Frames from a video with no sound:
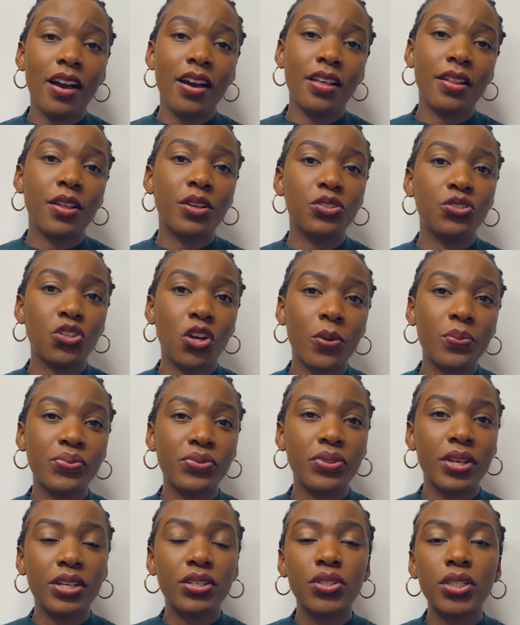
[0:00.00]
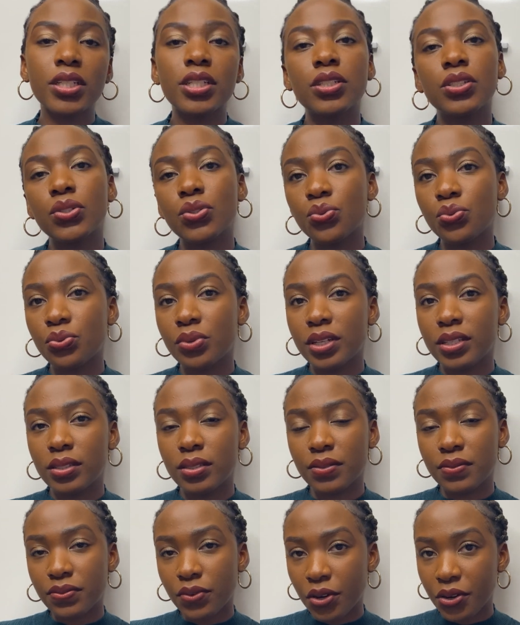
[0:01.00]
other jobs that you can do as
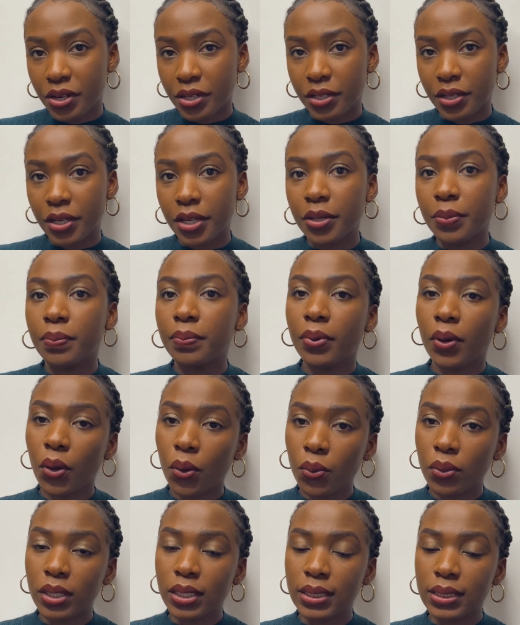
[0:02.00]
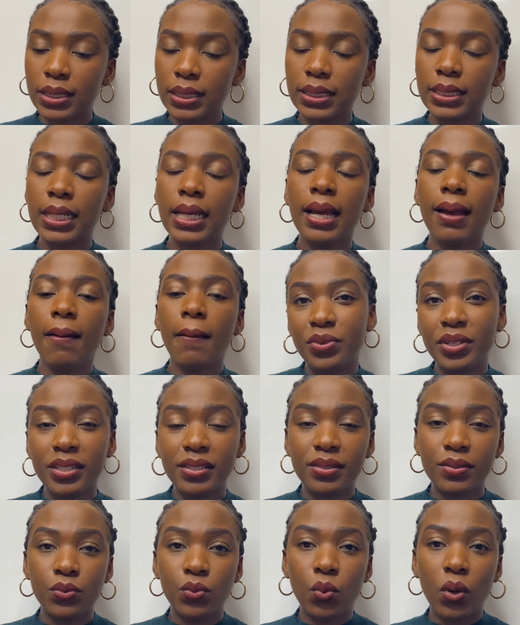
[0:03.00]
a foreigner in Poland. The
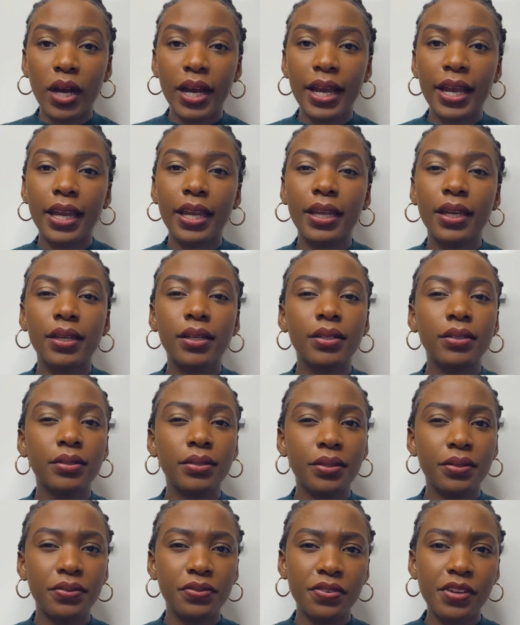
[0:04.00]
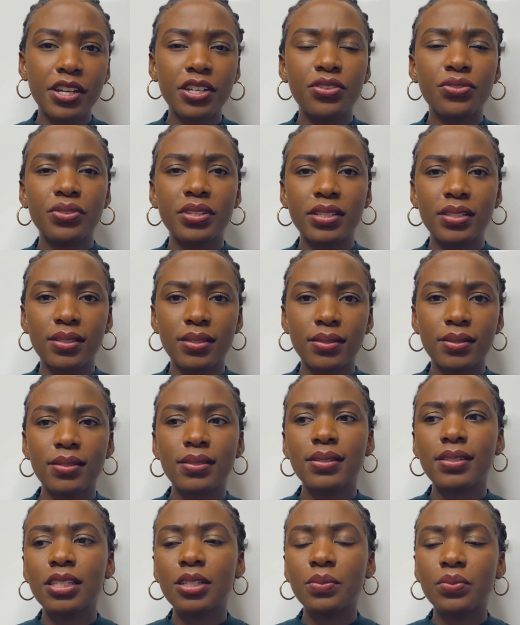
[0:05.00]
reason why factories
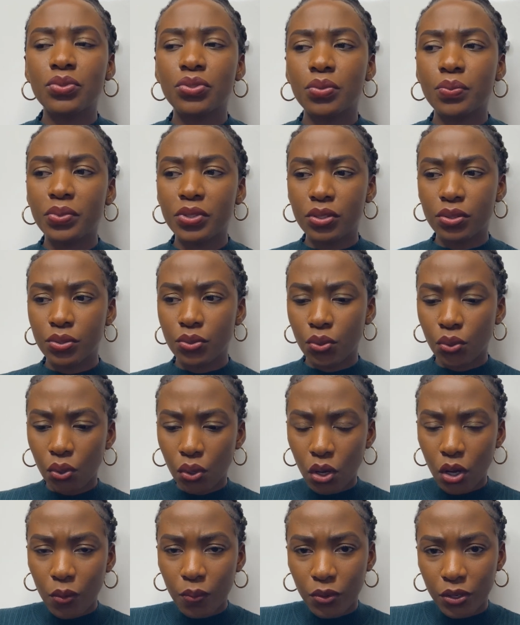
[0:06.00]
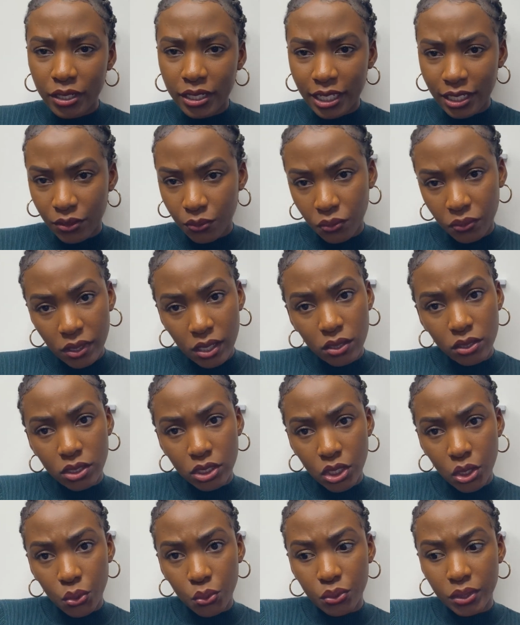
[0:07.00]
seem to be so common and well
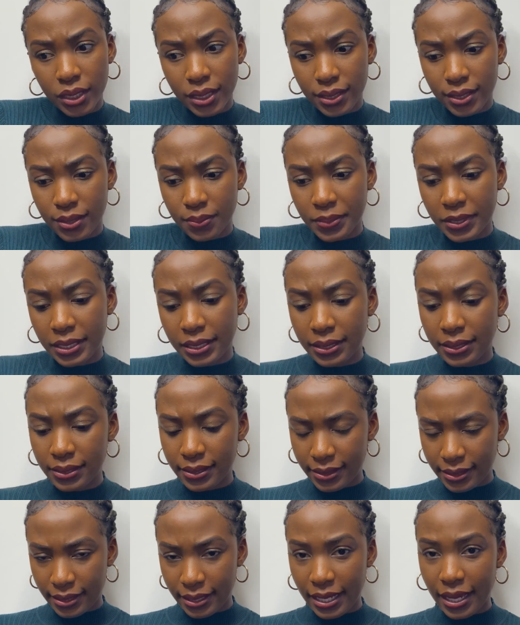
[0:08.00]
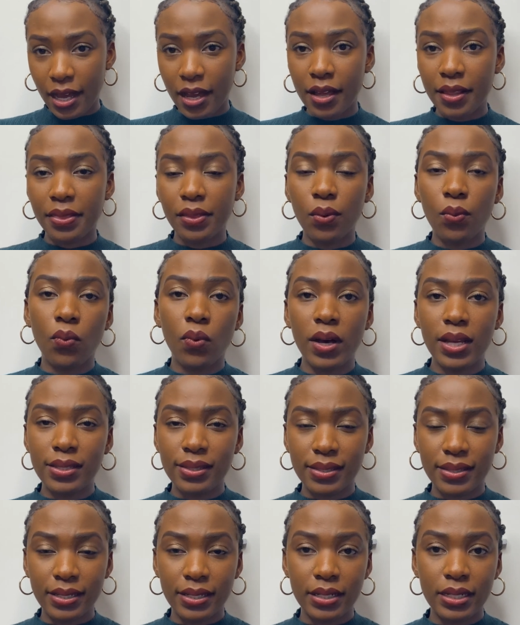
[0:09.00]
known is because they are the
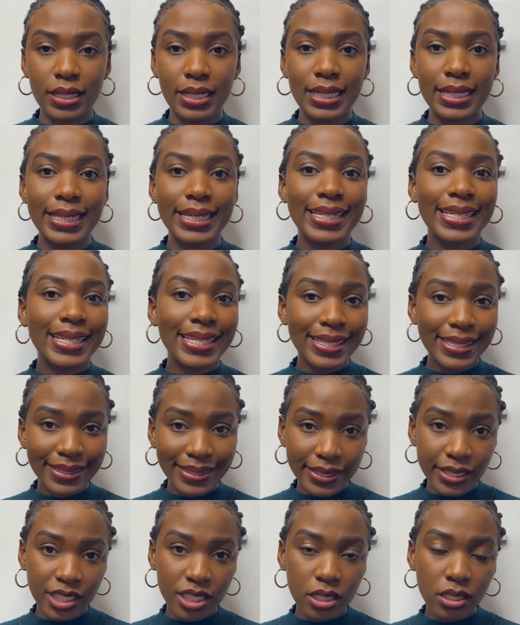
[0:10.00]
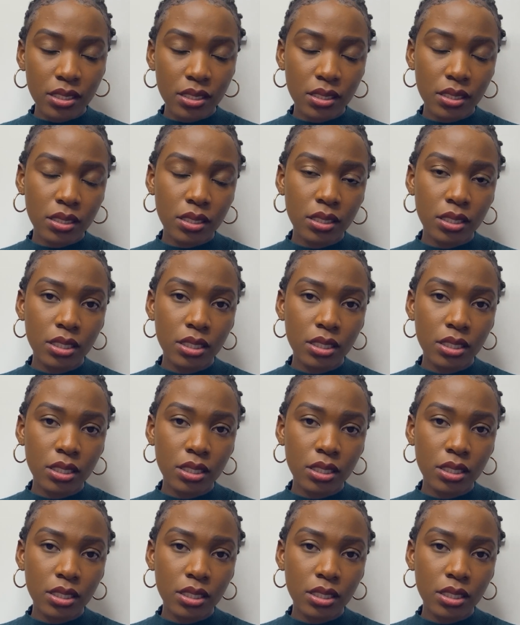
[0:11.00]
ones that are easiest